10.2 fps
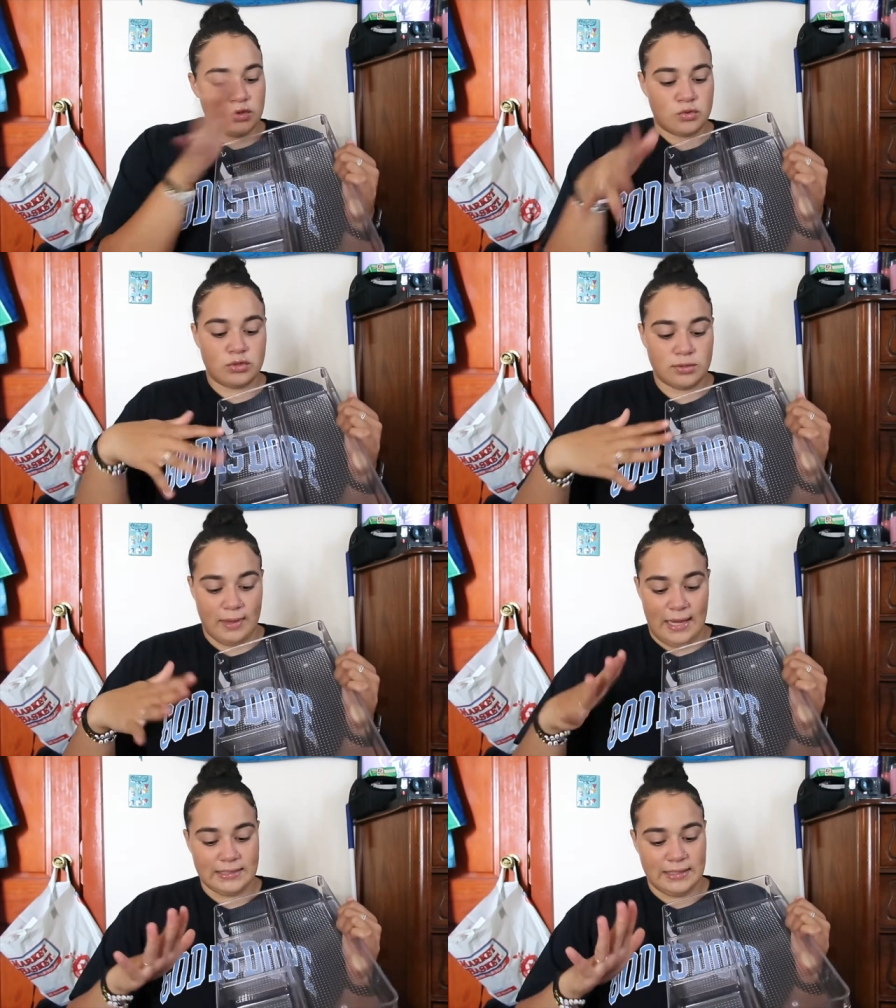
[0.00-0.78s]
school
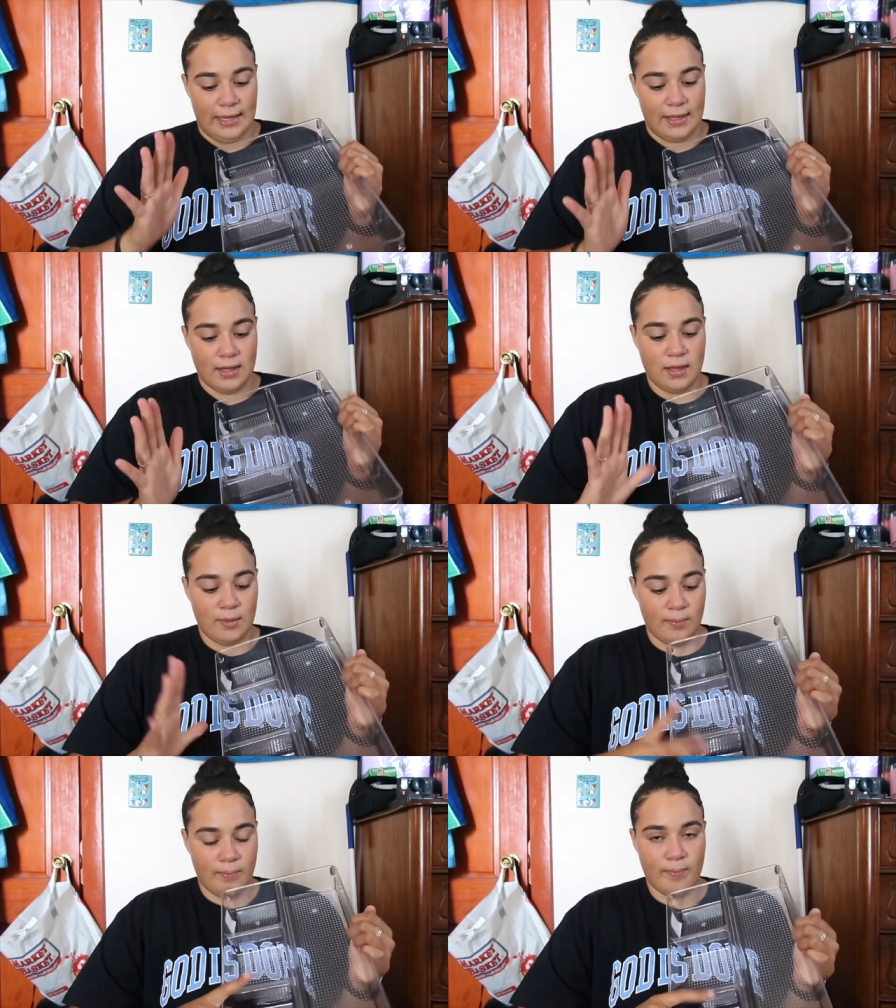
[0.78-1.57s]
supplies like,
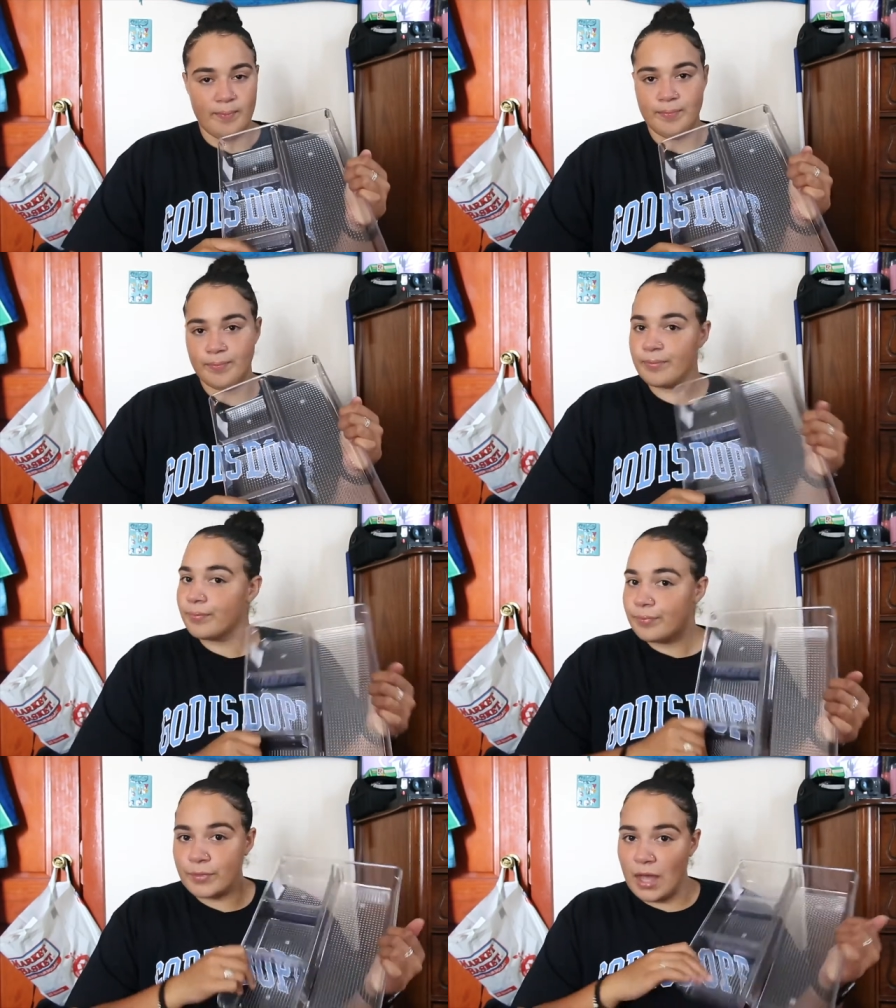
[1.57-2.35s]

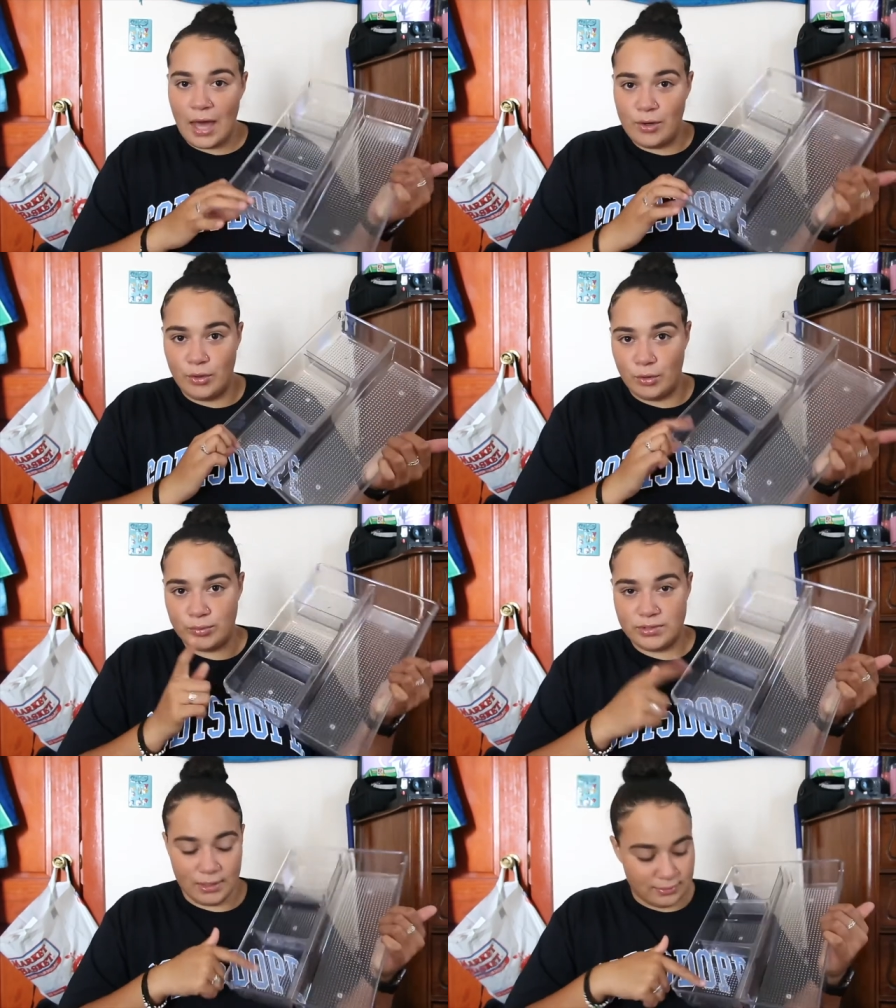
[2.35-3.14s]
I don't know,
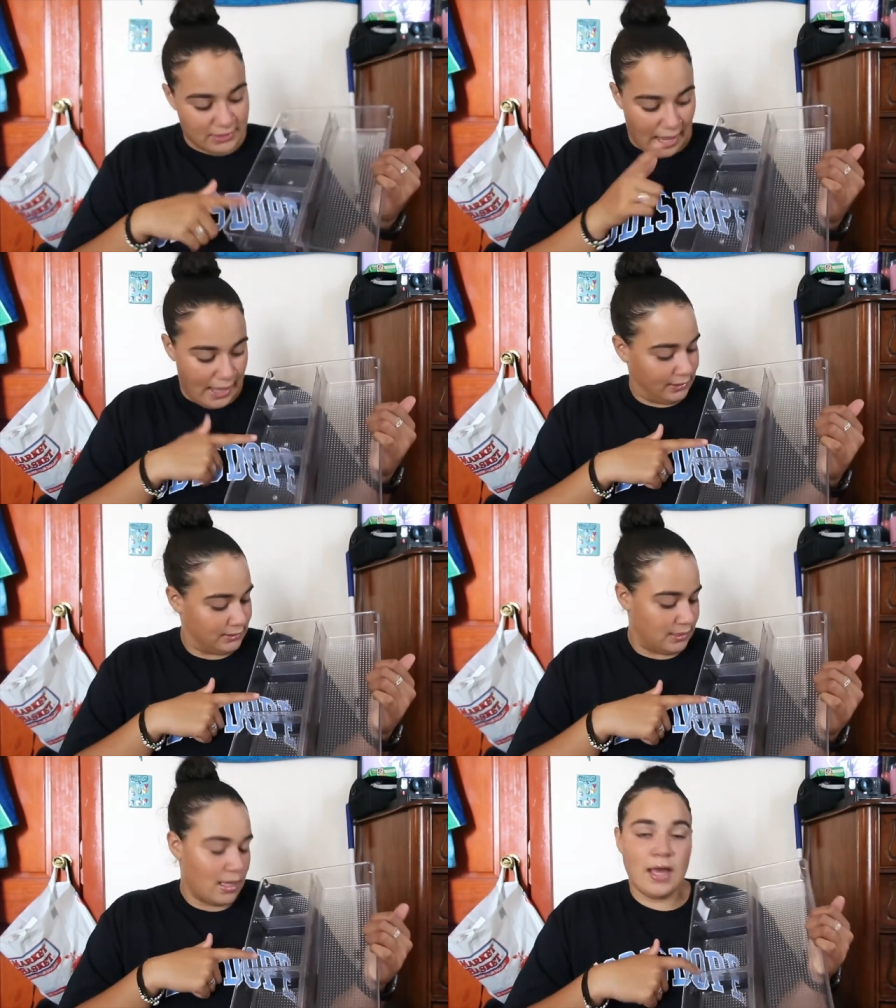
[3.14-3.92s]
thumbtacks,
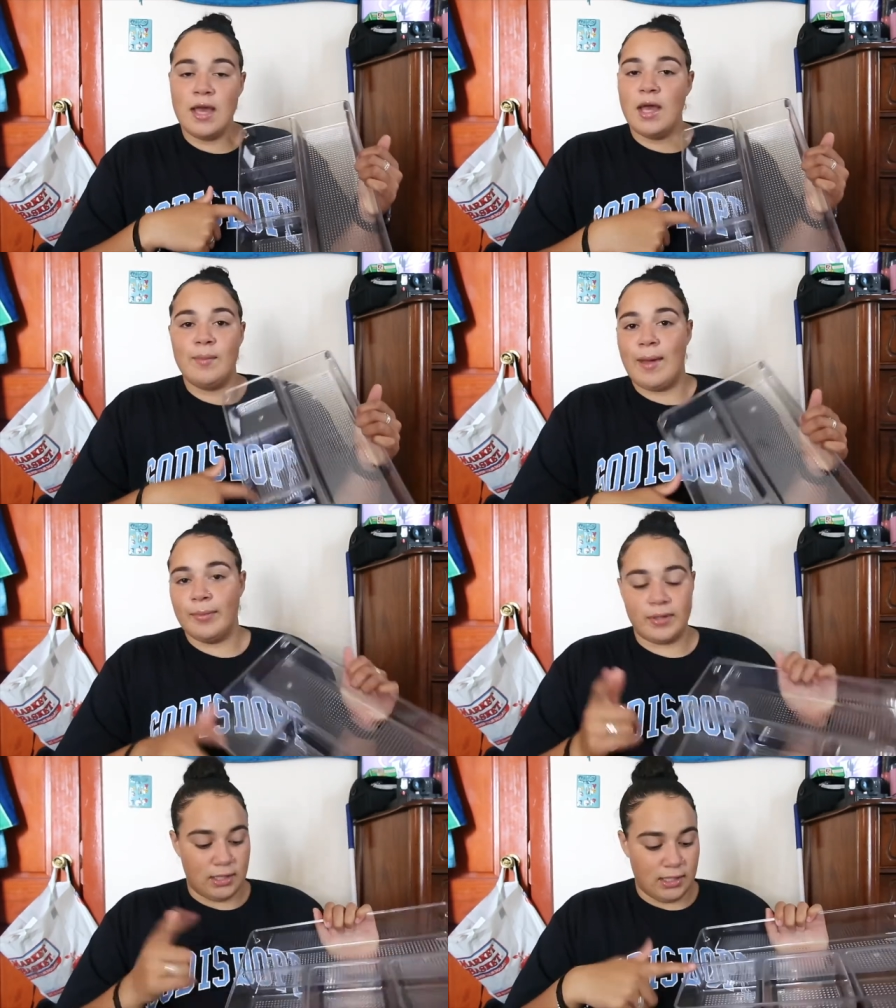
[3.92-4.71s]

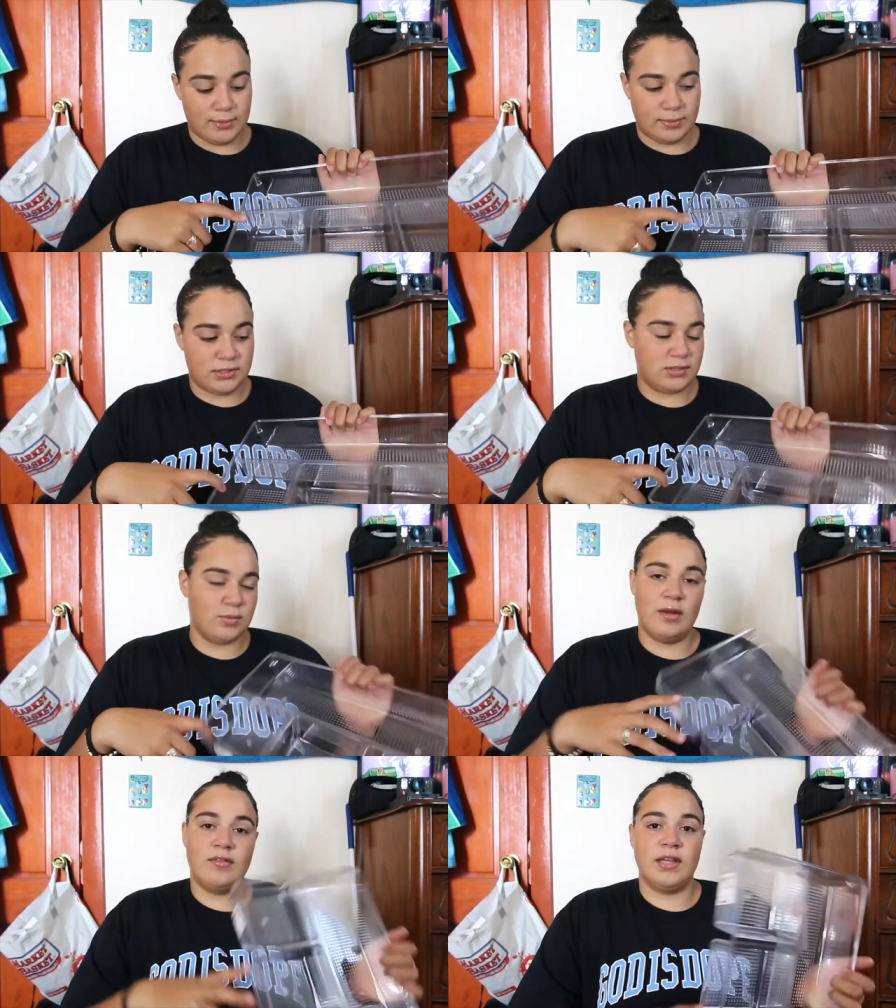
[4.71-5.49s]
paper clips,
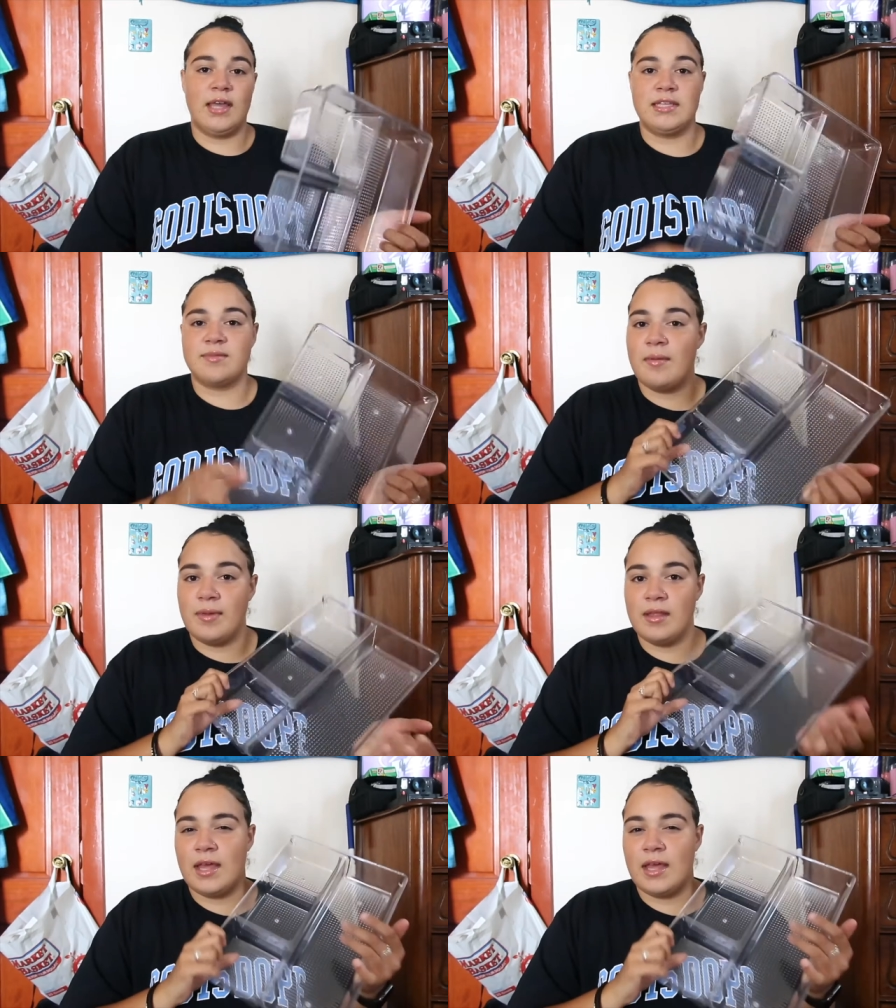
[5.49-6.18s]
whatever the case may be.